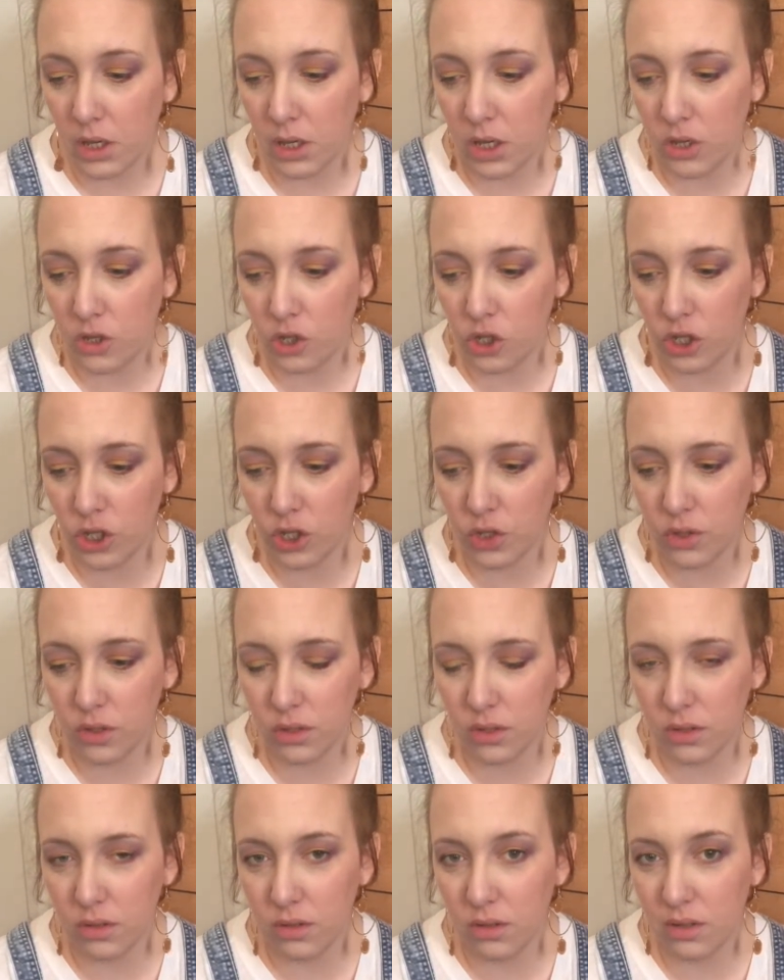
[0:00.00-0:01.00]
you just
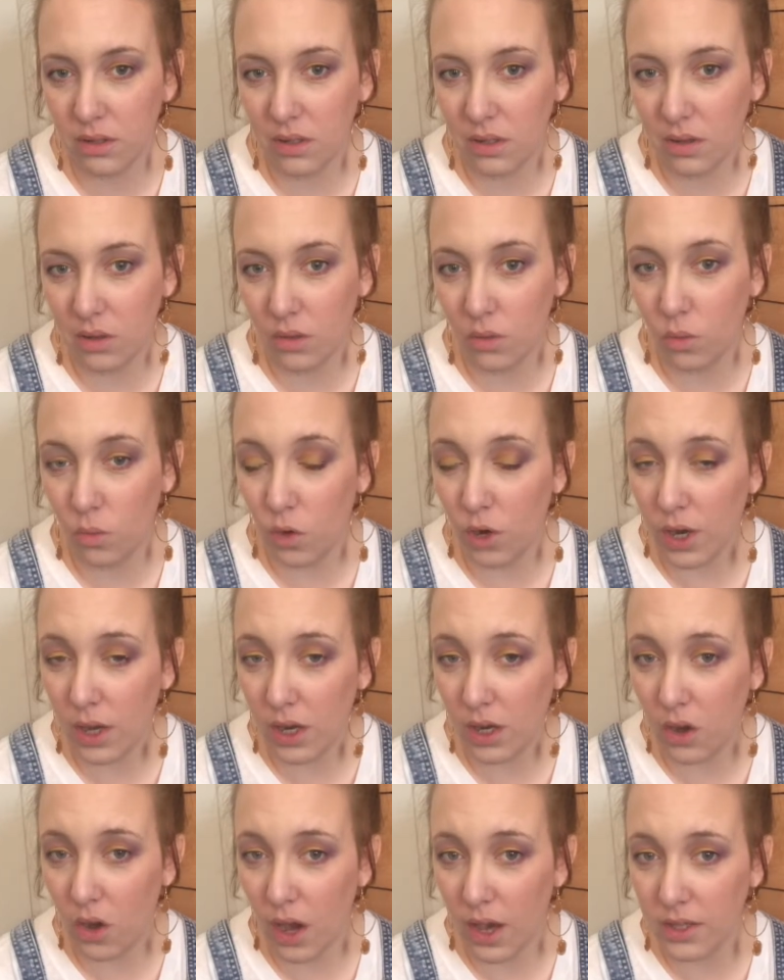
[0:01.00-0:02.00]
want to
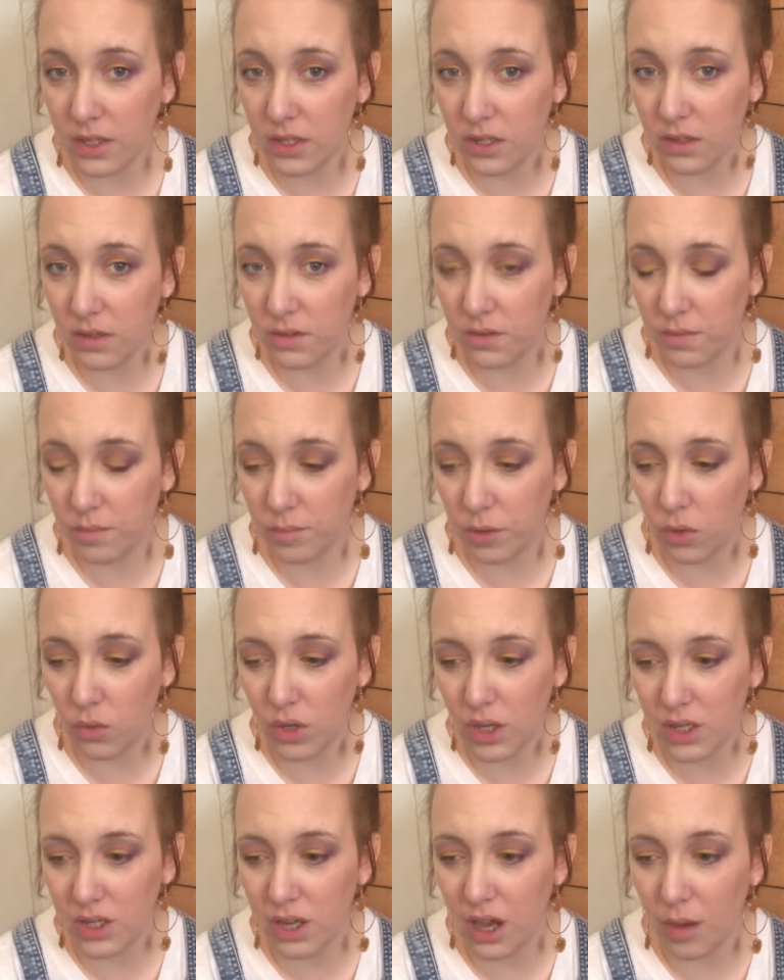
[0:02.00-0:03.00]
kind of pull
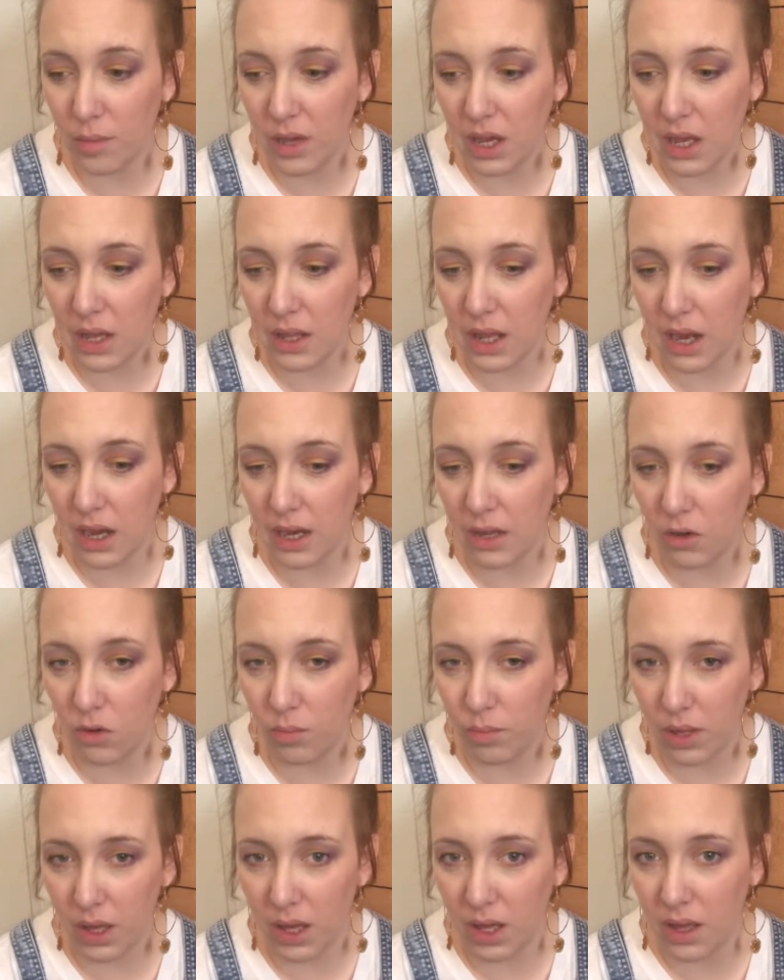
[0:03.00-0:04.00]
your tummy in that little
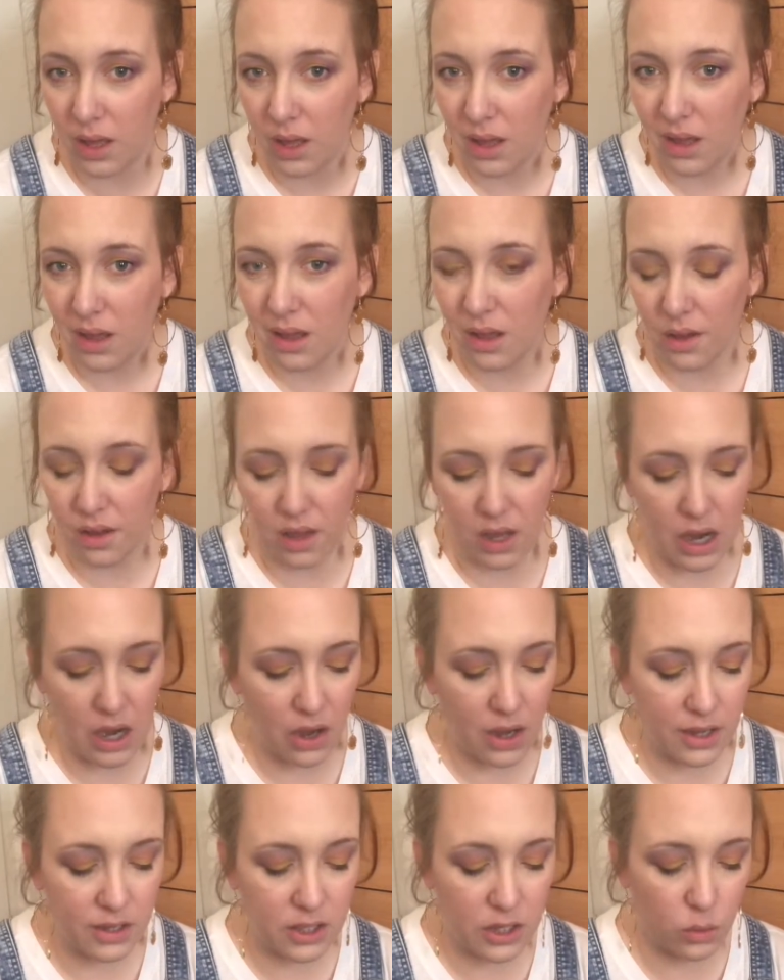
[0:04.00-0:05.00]
bit, I
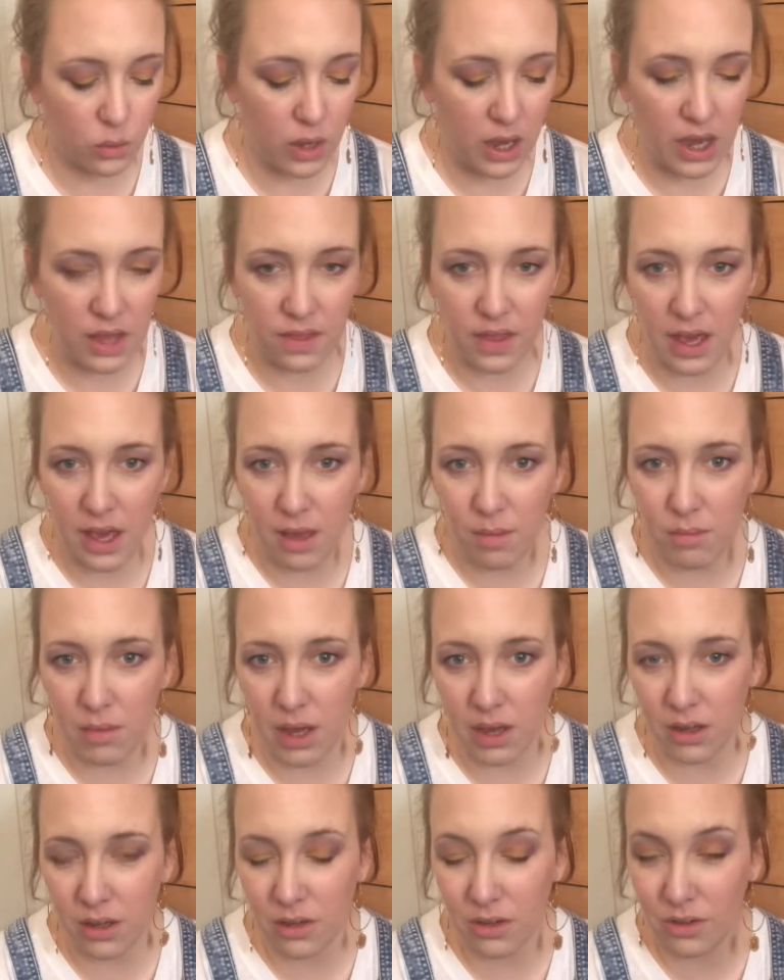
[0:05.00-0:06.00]
like to wear them.
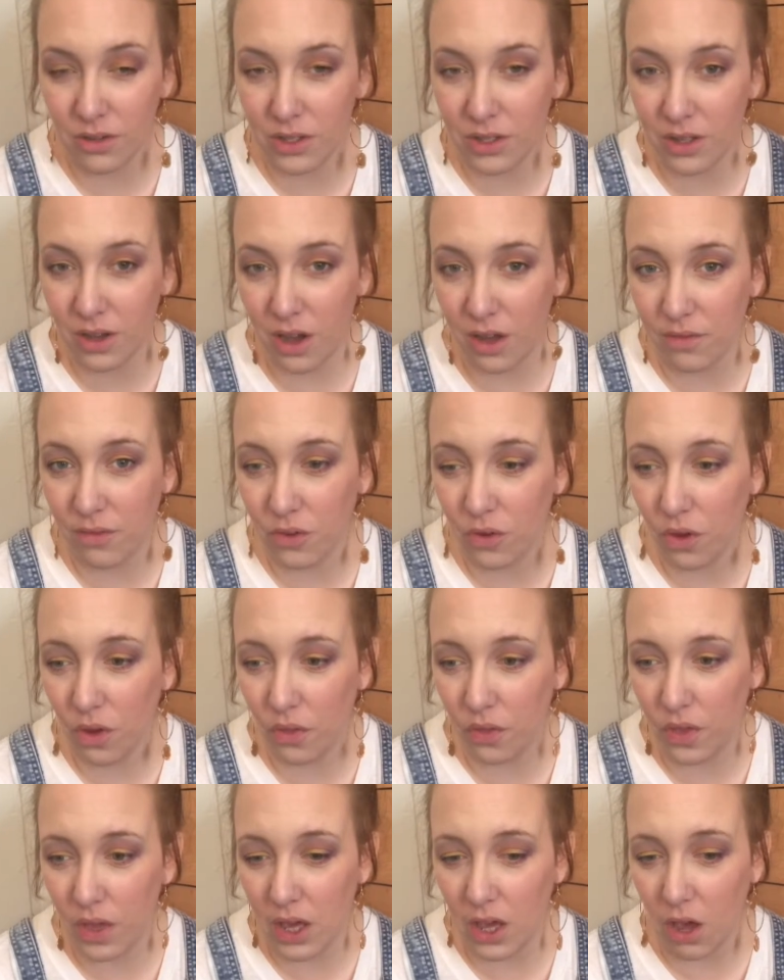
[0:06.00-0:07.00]
And because I've
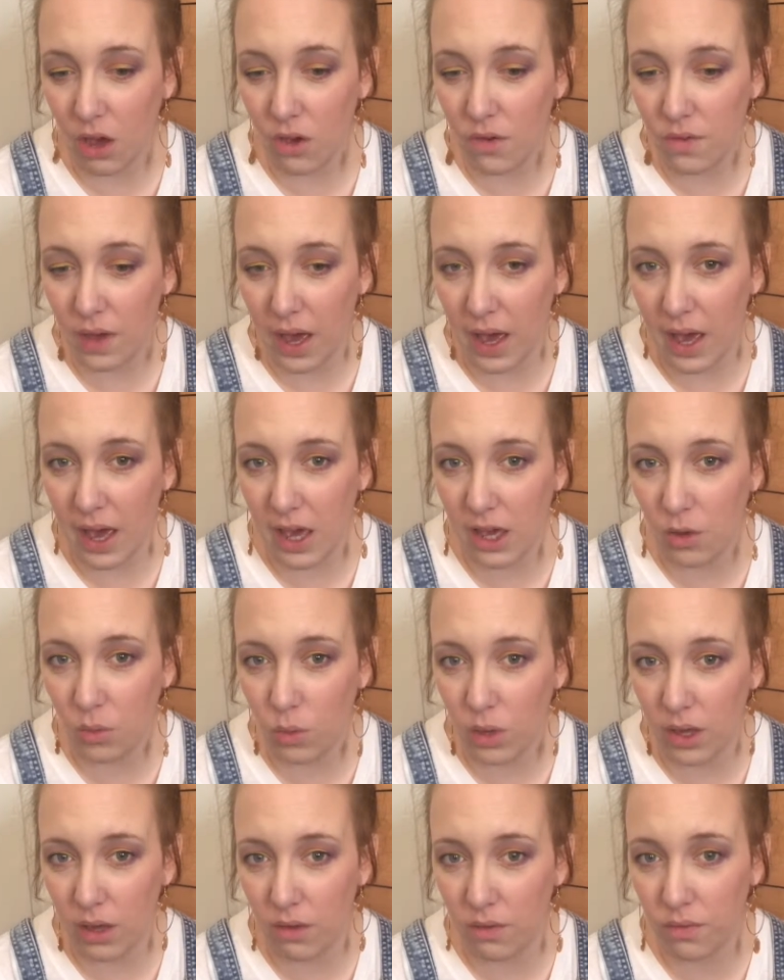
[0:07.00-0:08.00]
got the overhang
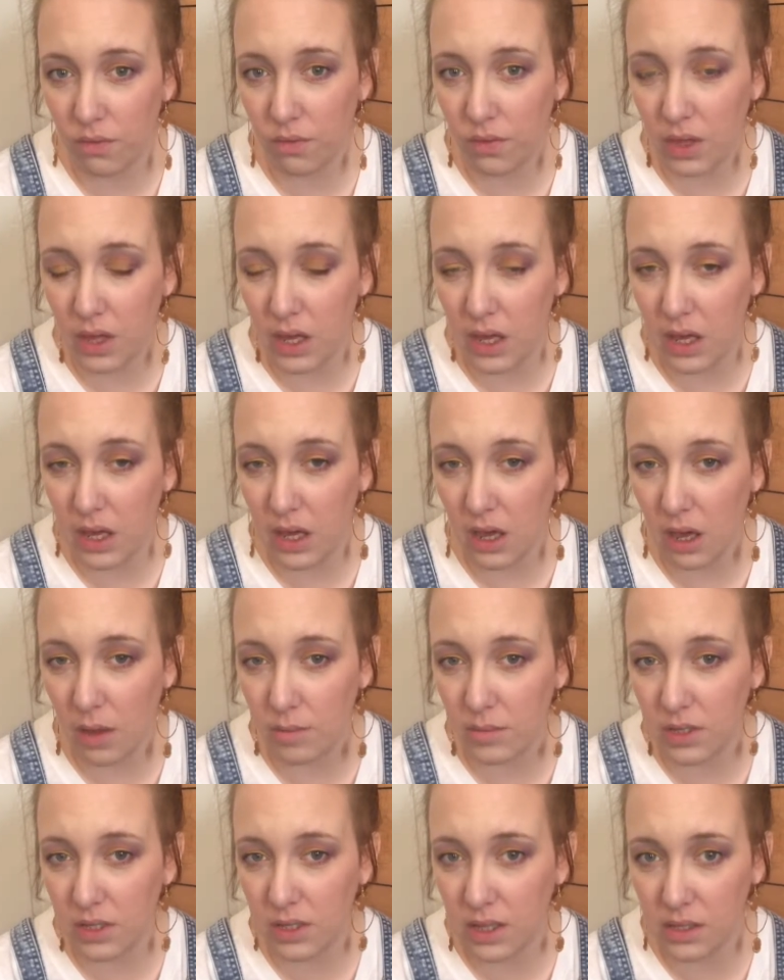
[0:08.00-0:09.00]
with the
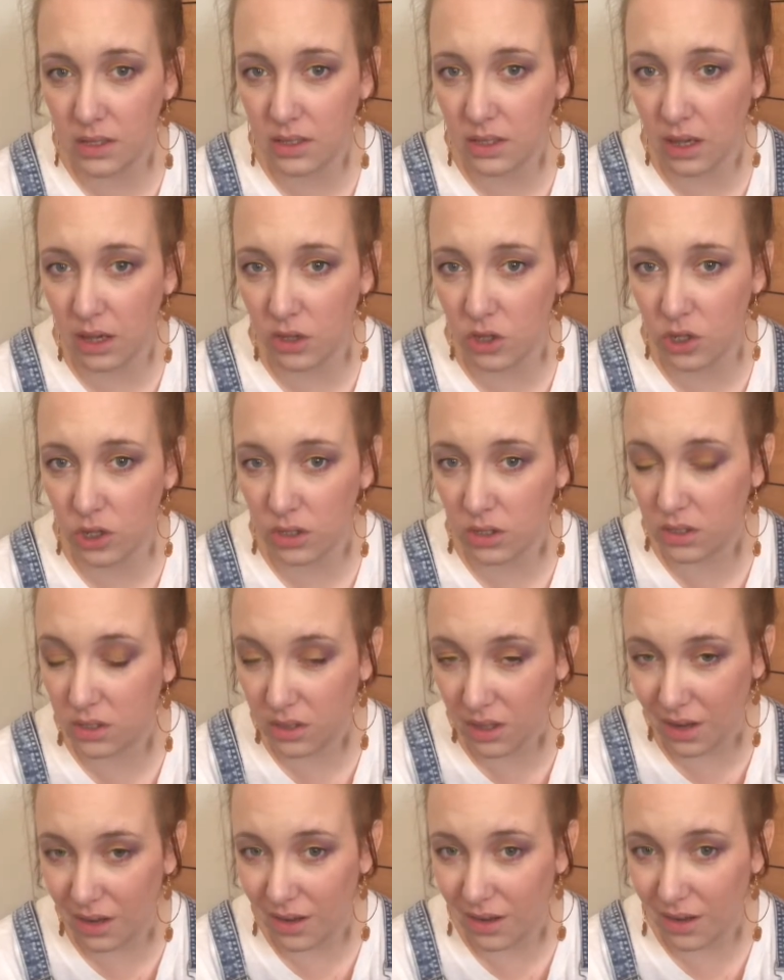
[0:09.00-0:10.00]
C-section
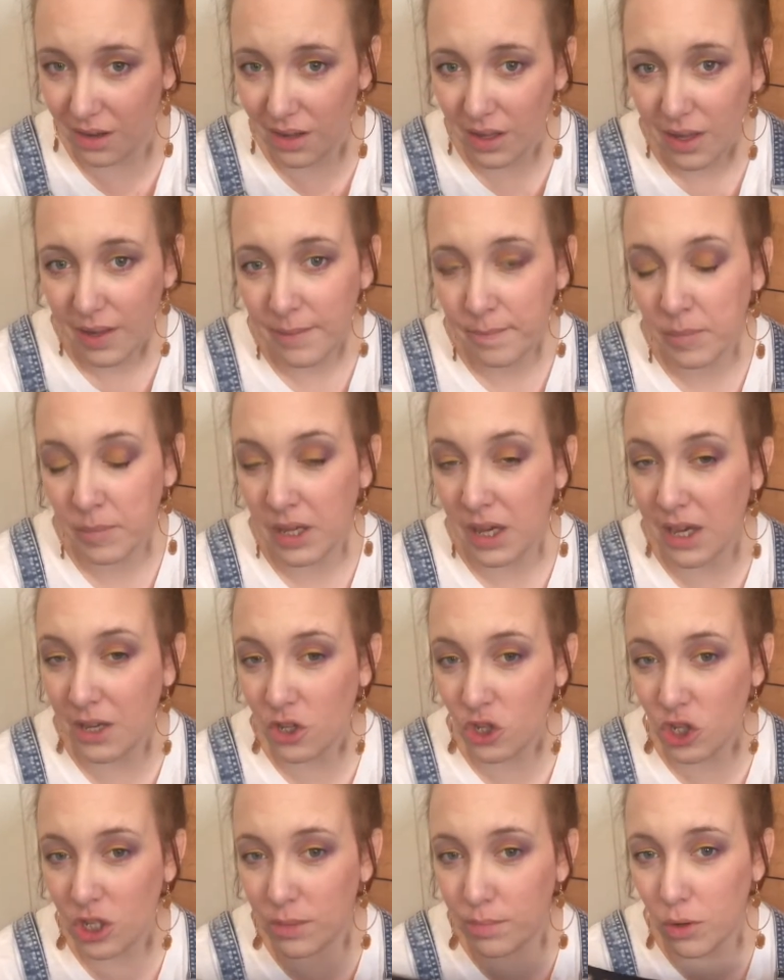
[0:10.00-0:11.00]
scar,
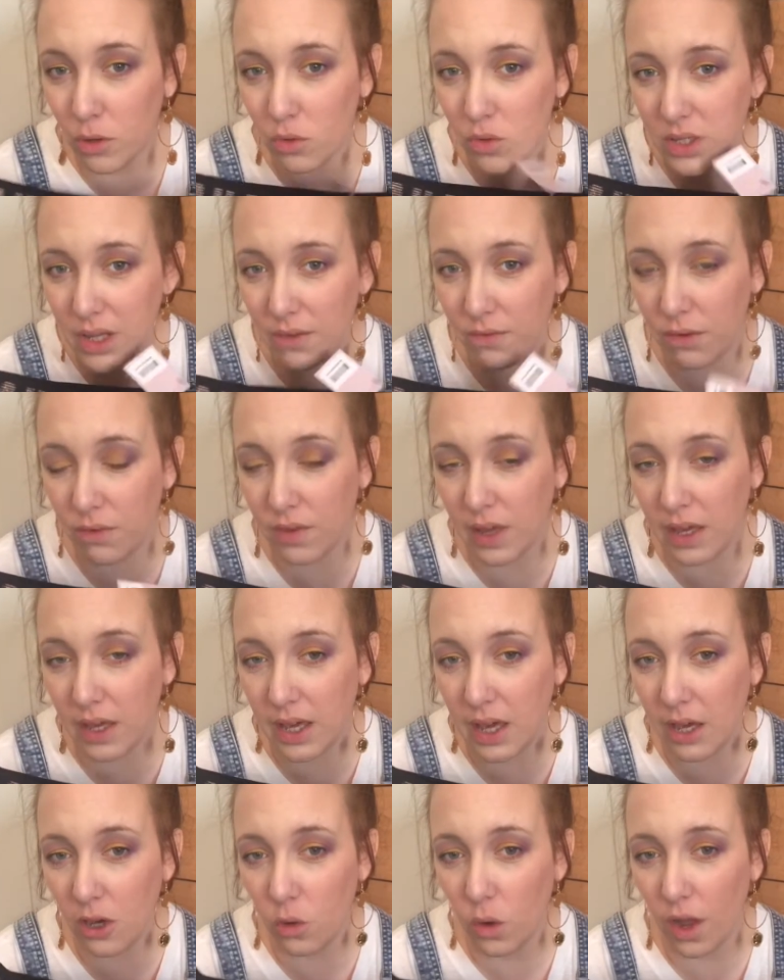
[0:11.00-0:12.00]
it just pulls everything
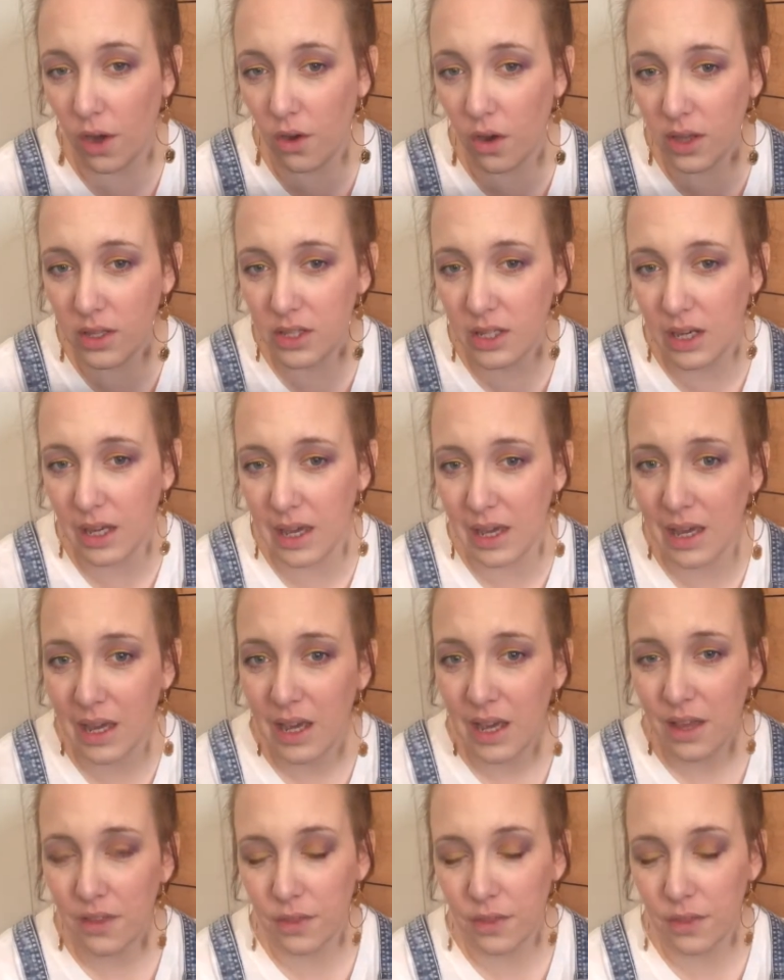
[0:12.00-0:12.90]
in quite nicely.